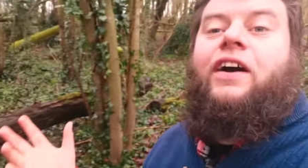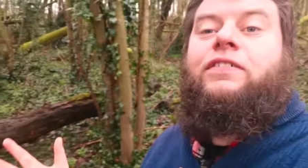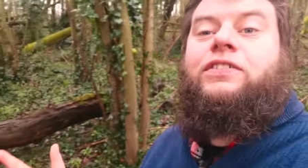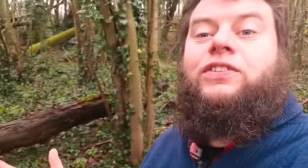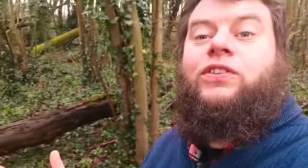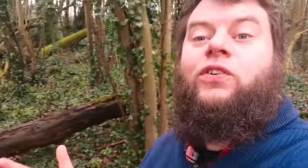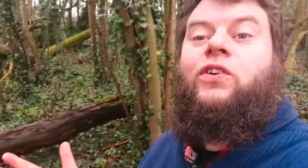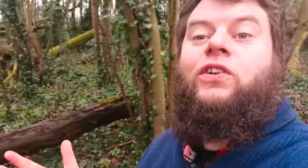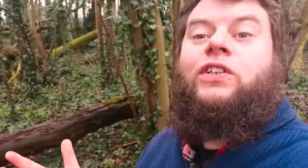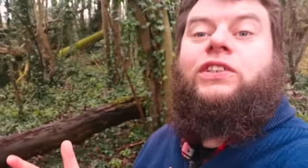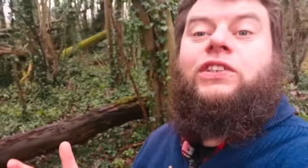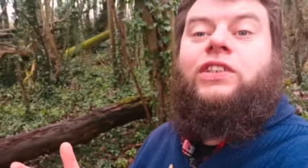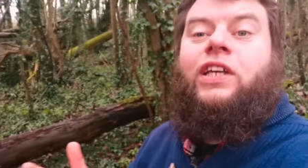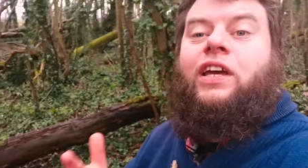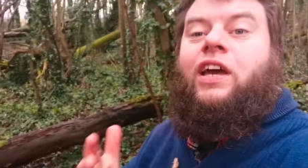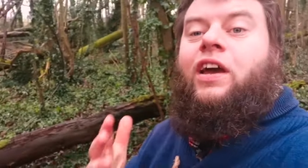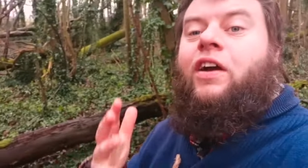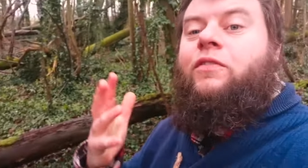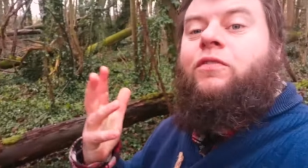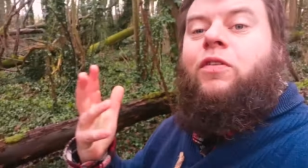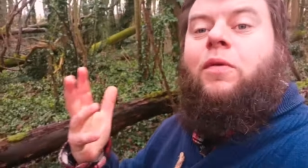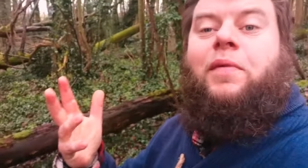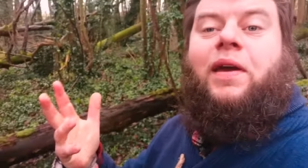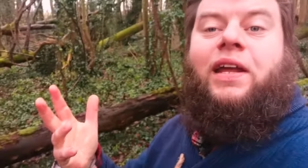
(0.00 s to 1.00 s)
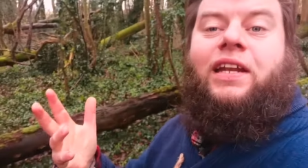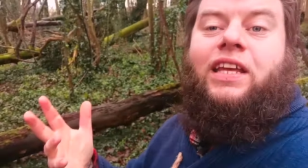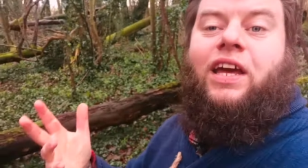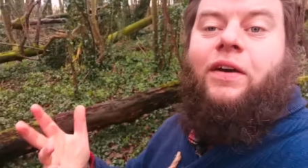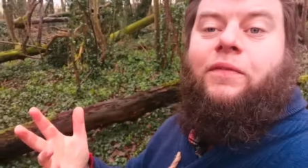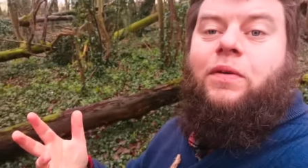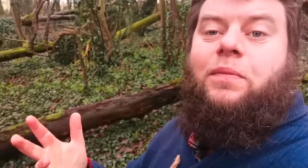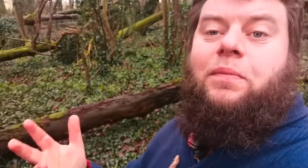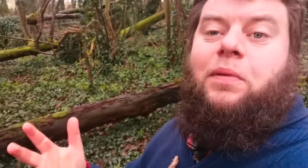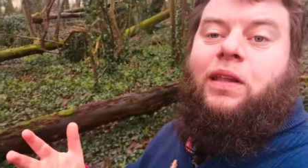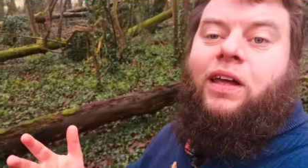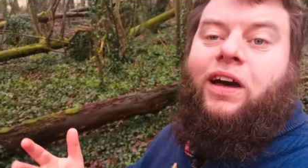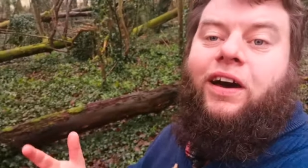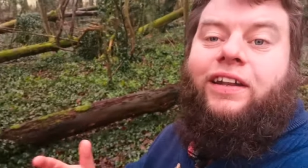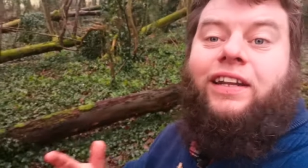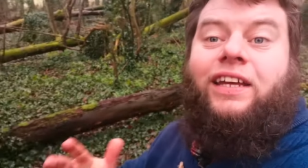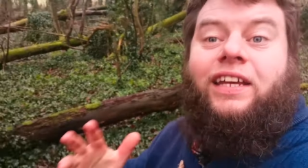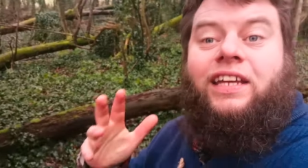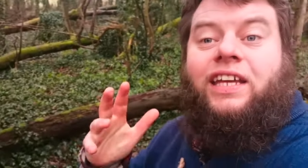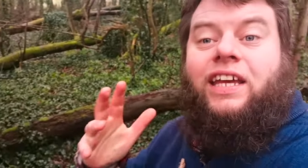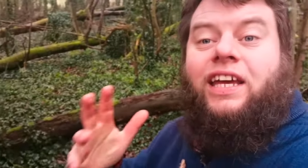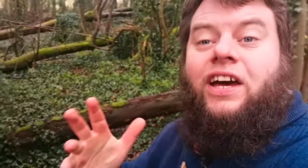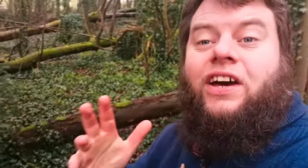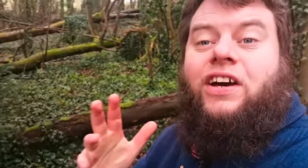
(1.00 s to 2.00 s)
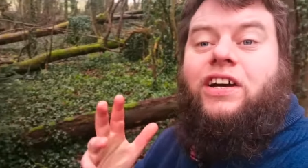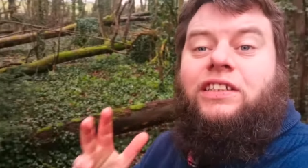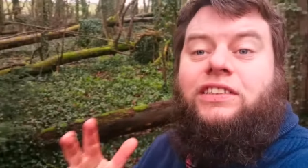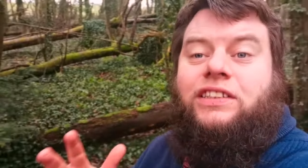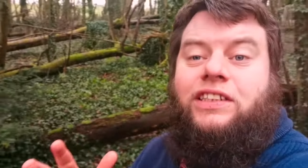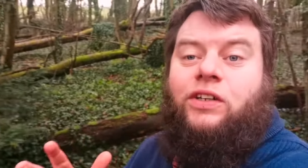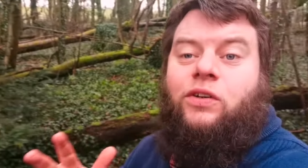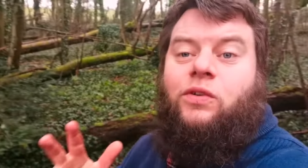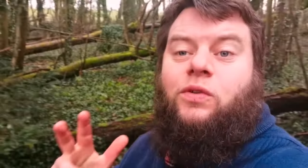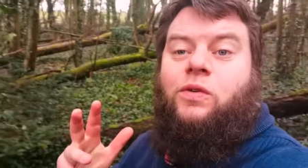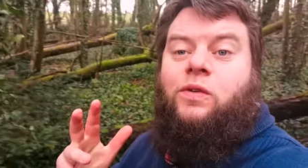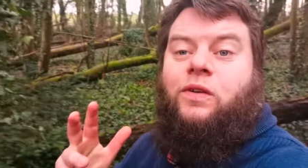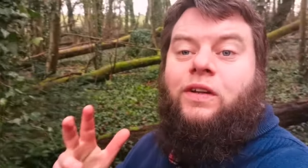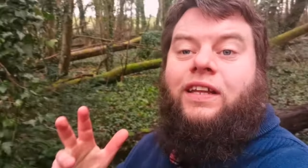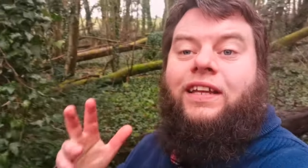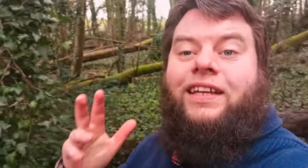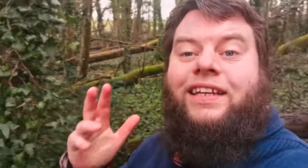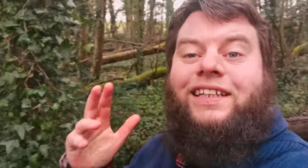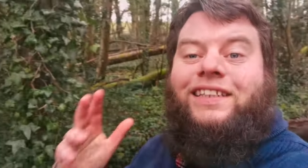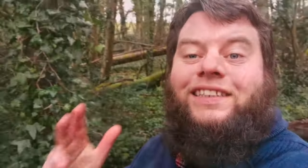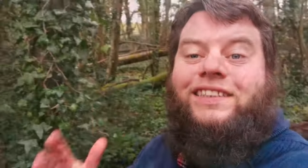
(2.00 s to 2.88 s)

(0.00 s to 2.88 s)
life source from any other plant. It earns it all